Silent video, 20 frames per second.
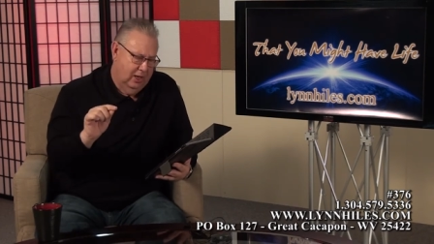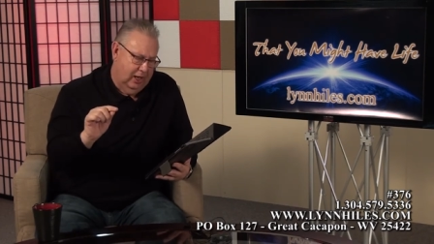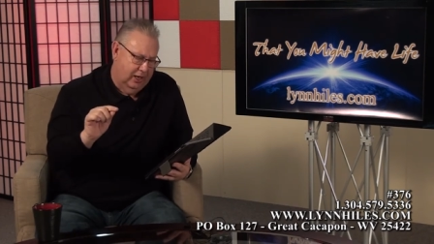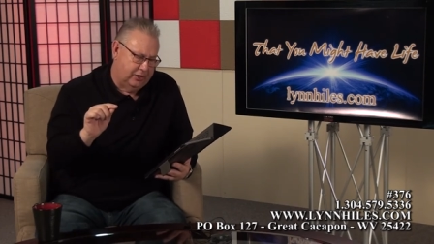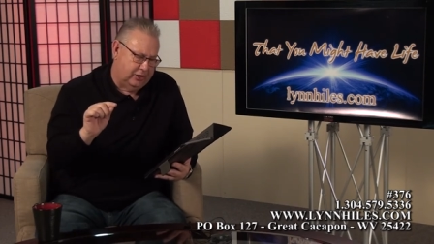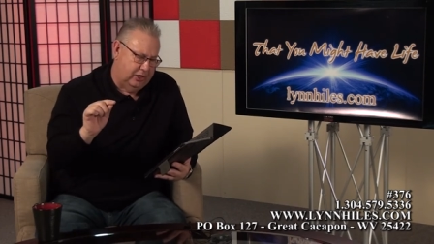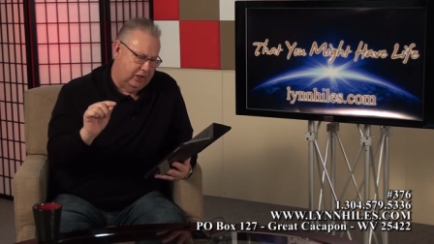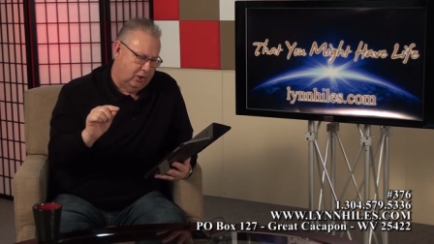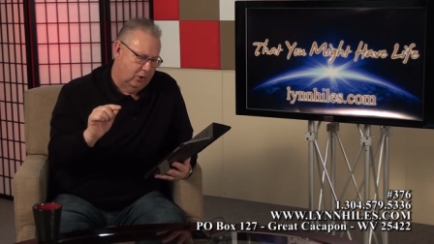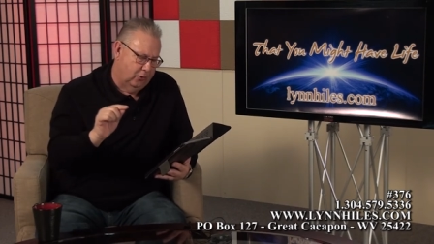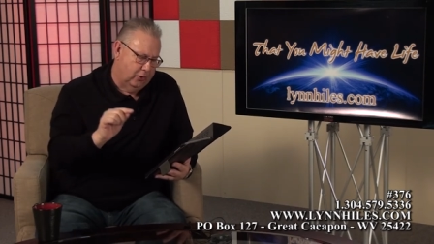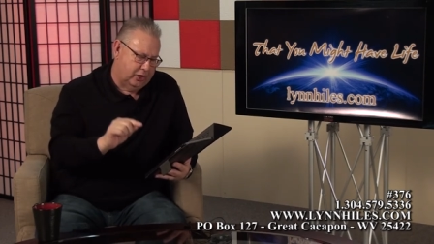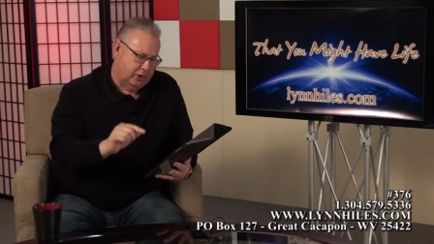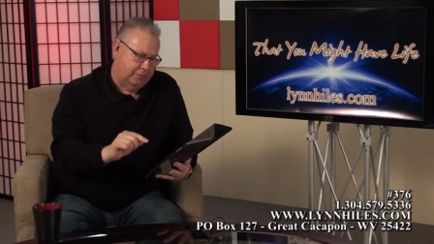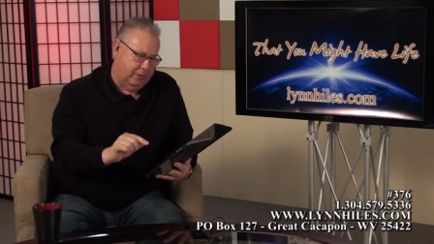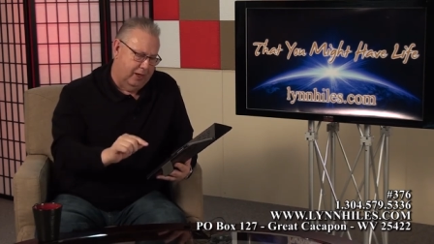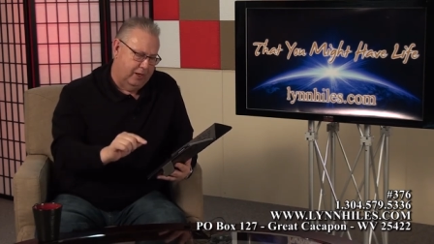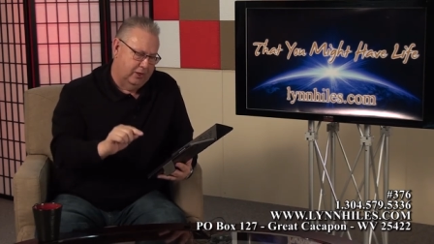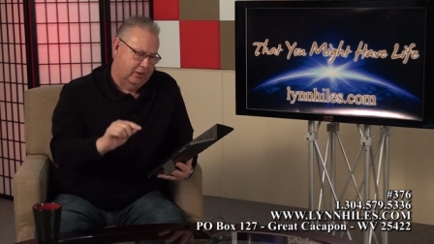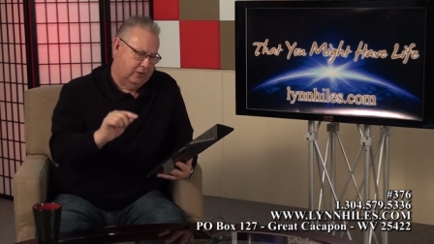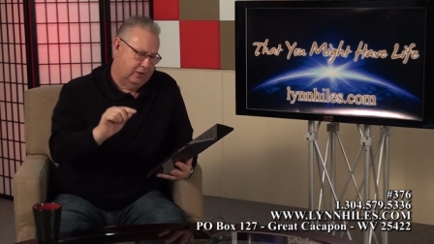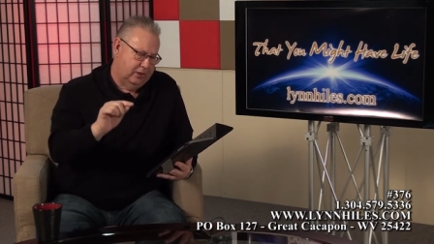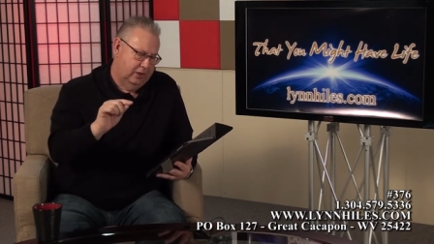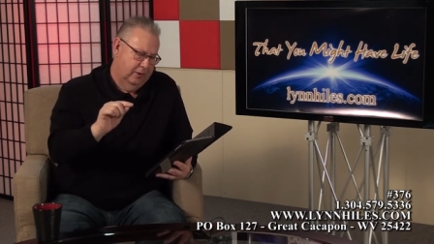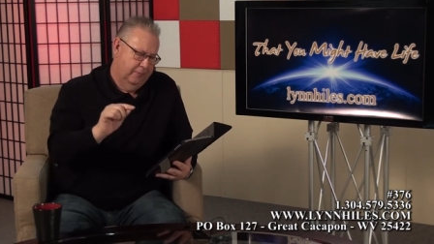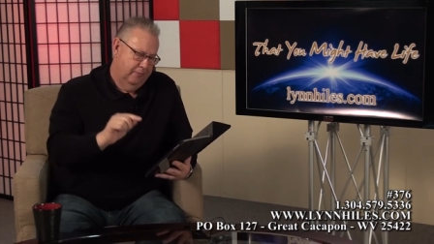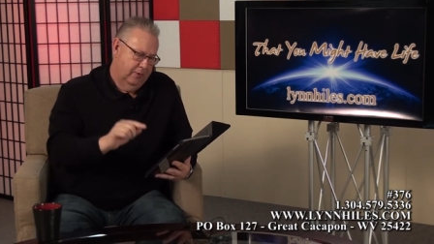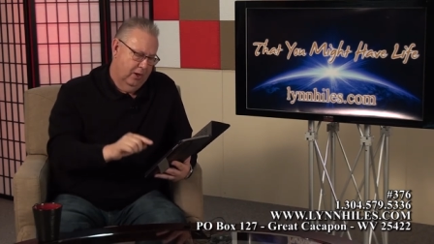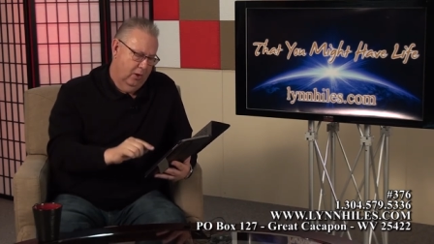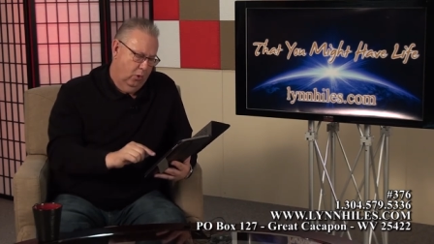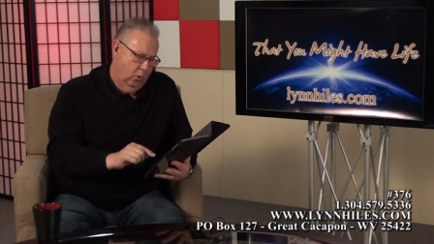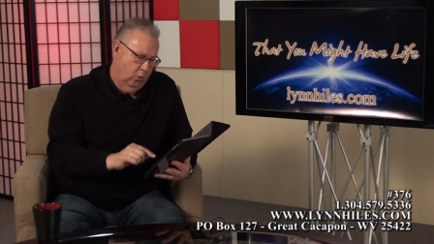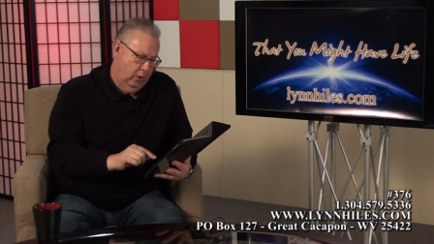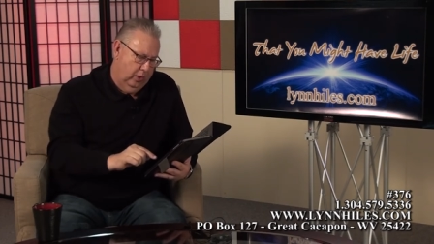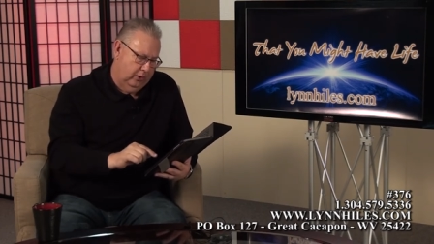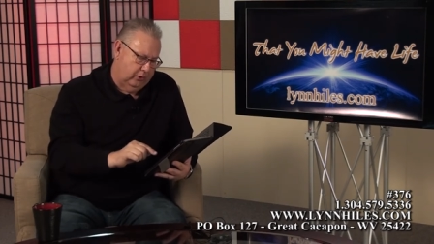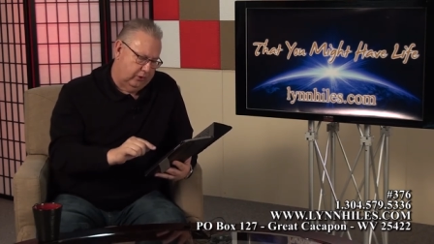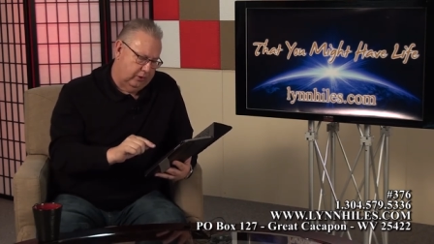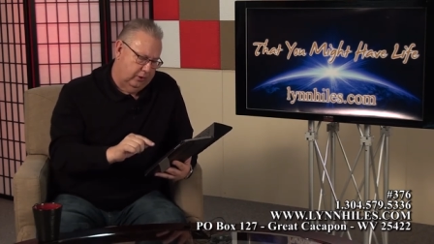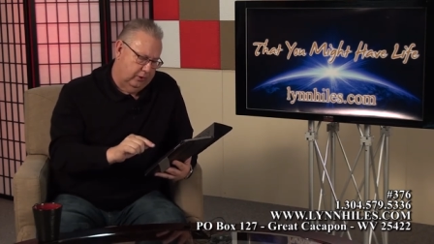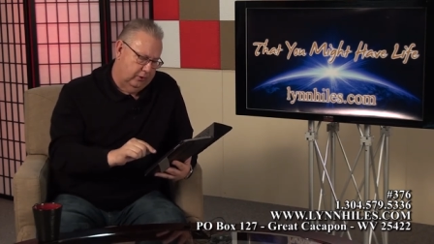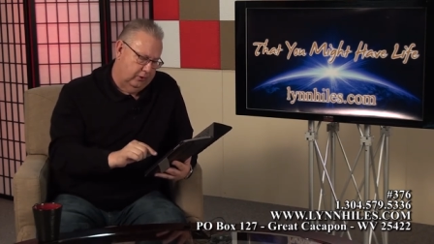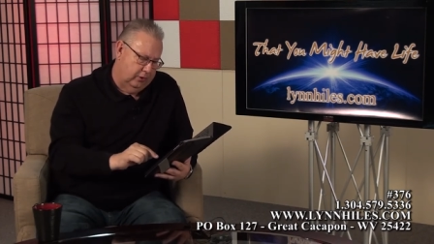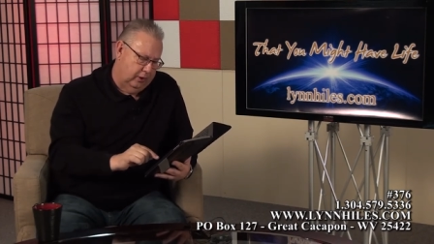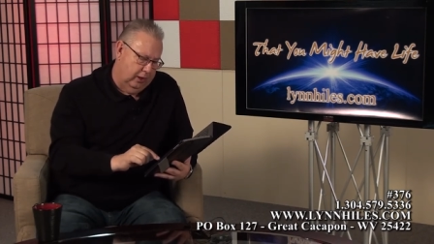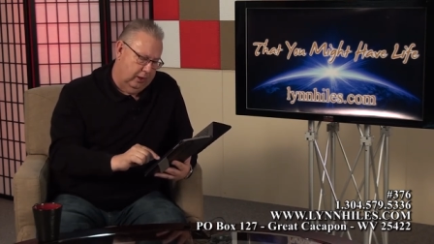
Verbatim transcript: and she corresponds with, uh,